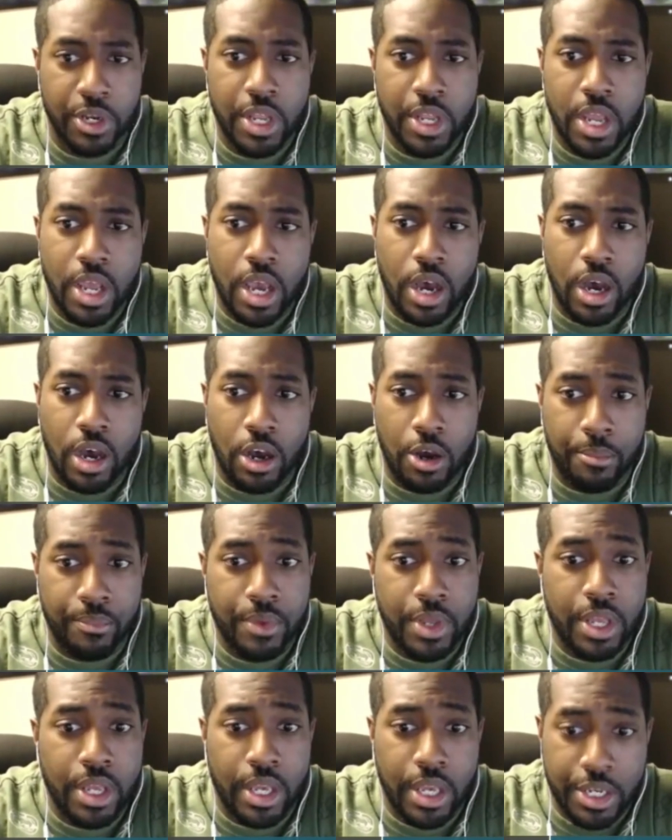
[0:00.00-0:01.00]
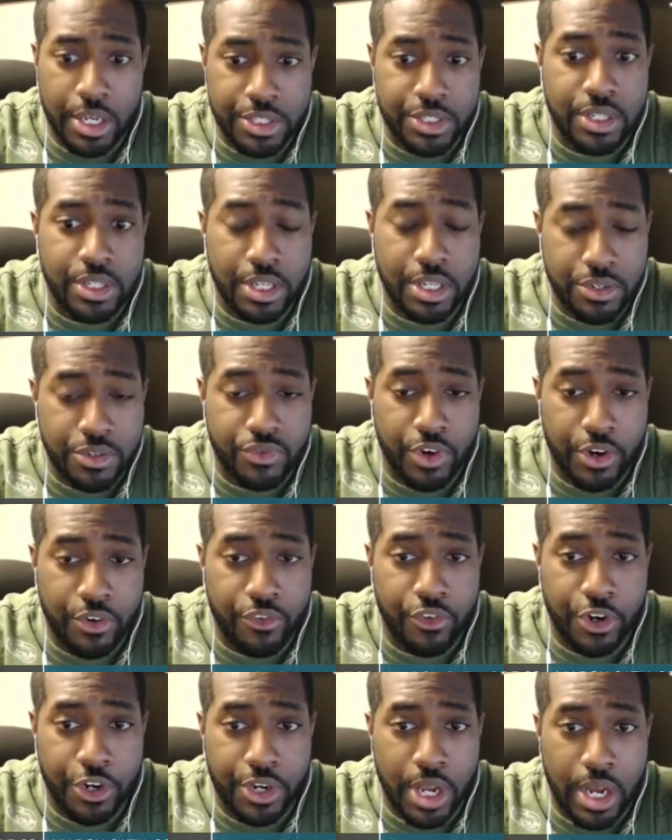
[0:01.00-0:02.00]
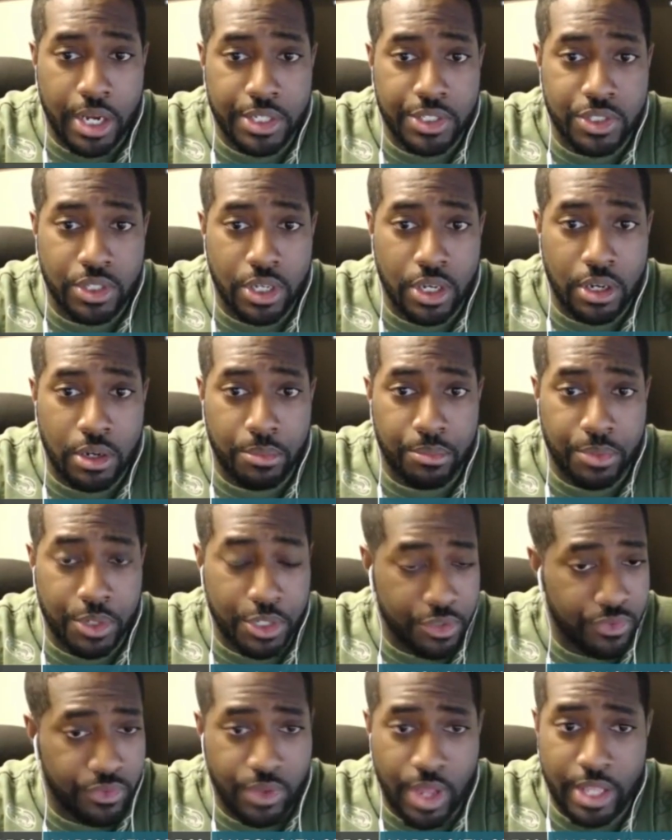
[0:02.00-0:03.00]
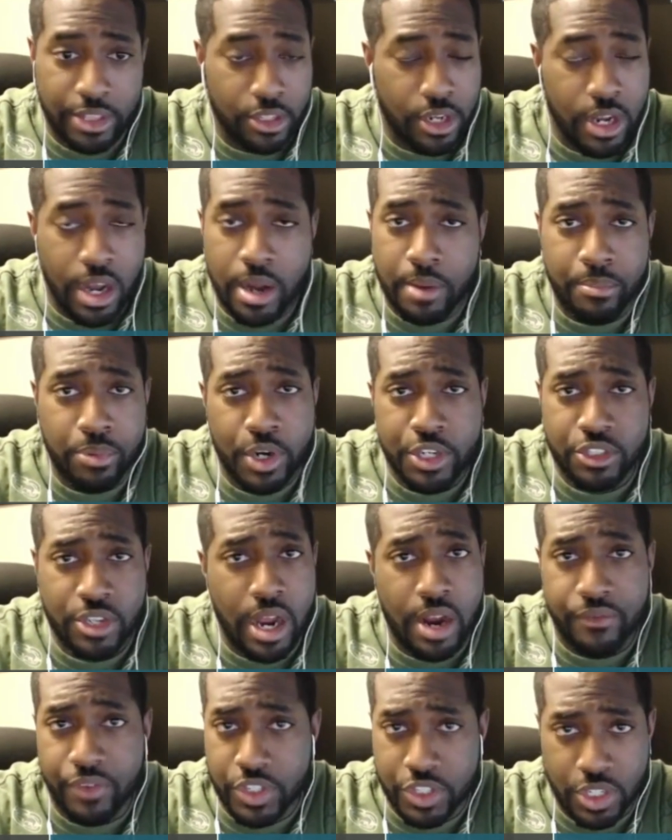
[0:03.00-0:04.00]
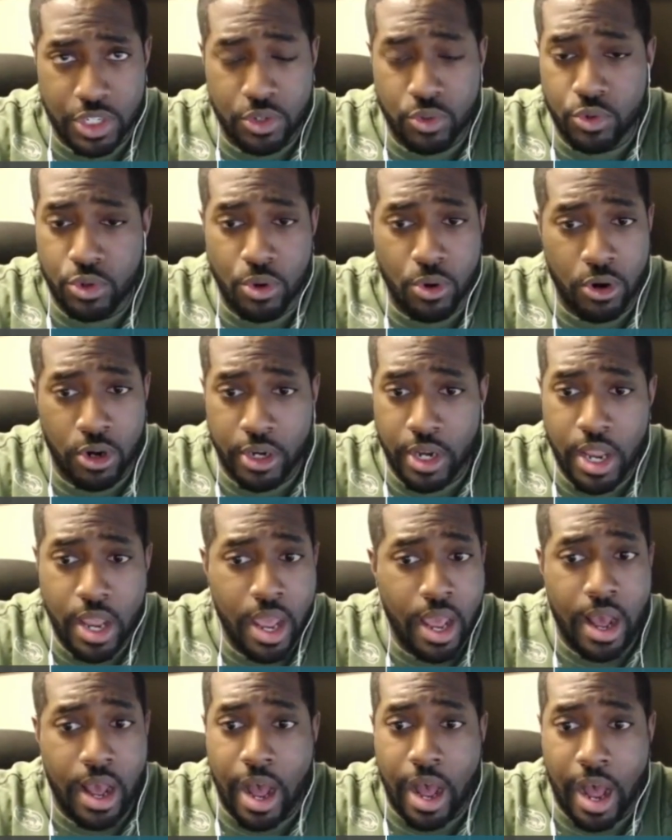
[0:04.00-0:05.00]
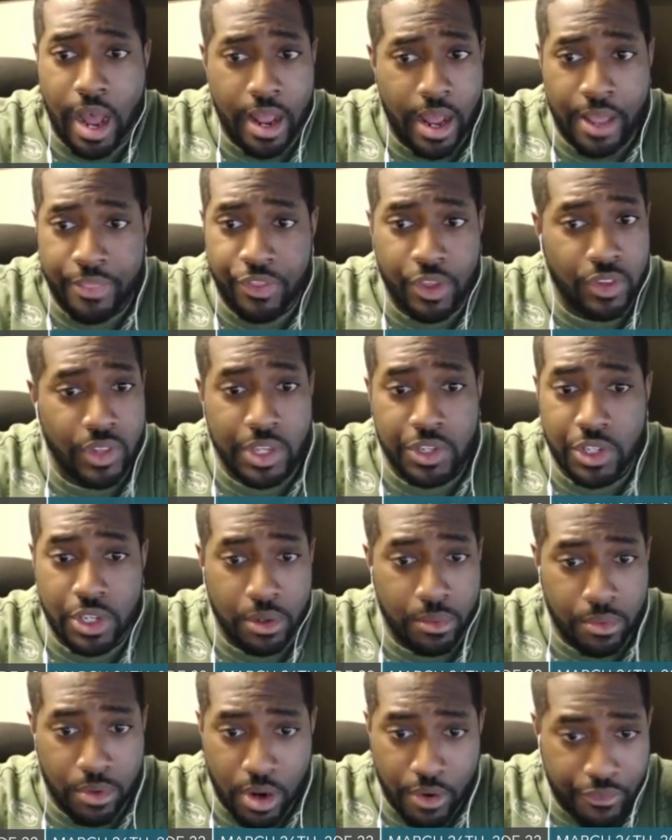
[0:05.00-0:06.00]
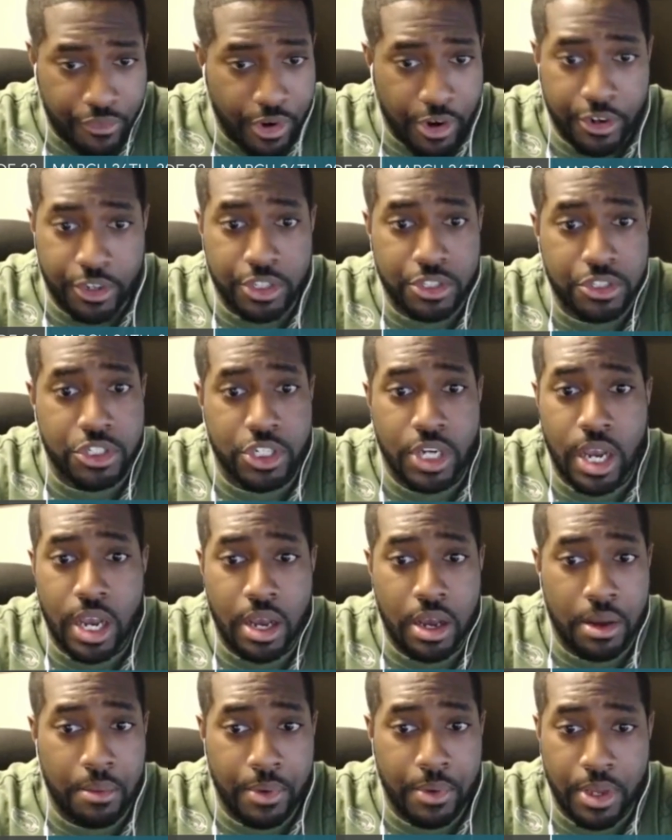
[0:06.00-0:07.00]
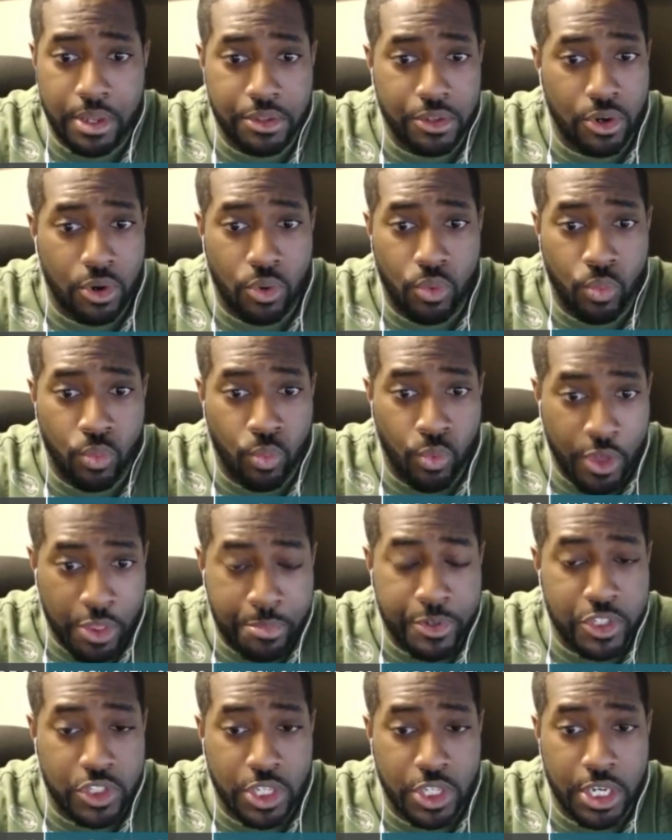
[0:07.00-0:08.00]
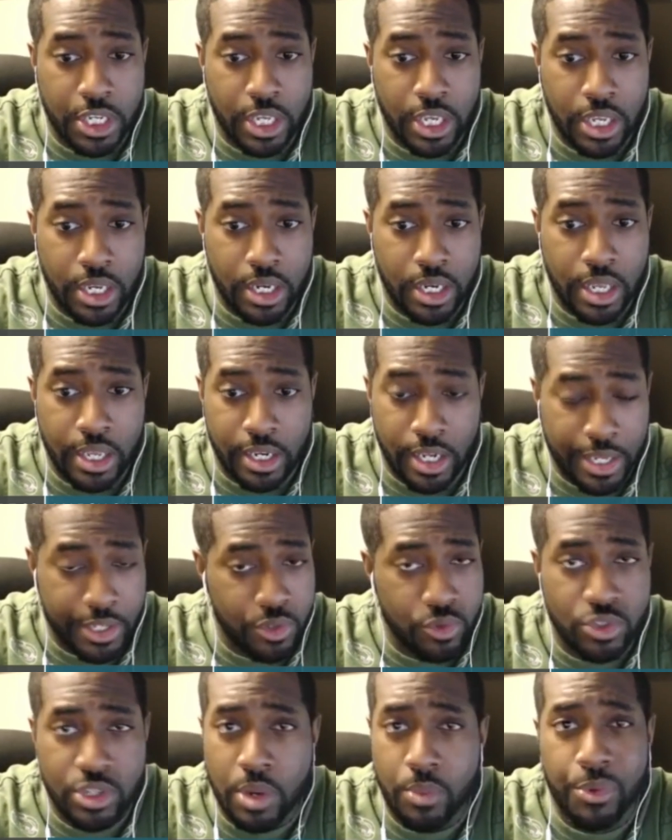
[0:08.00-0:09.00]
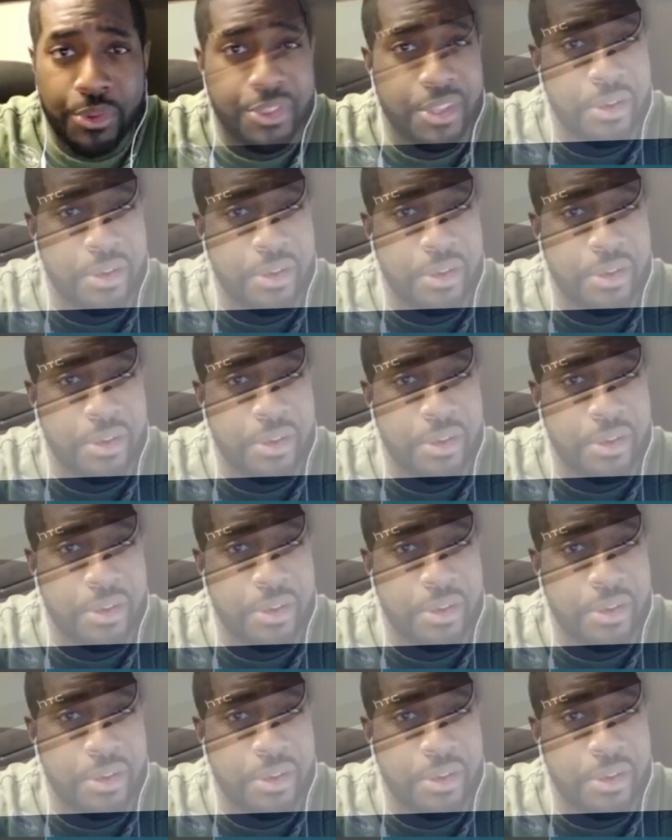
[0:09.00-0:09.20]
But it is very, very nice. But at the press conference in New York, I think they did a very good job, with presenting it, and like you said,